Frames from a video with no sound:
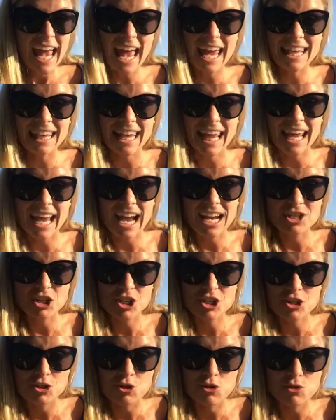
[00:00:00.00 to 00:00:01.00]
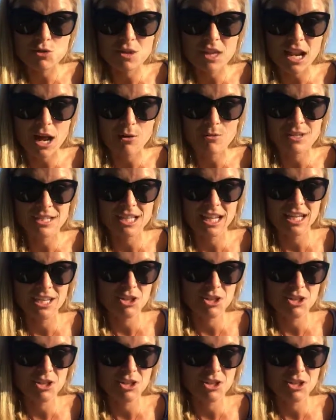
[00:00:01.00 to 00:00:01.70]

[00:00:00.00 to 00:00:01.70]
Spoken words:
And, like, I just knew that I was,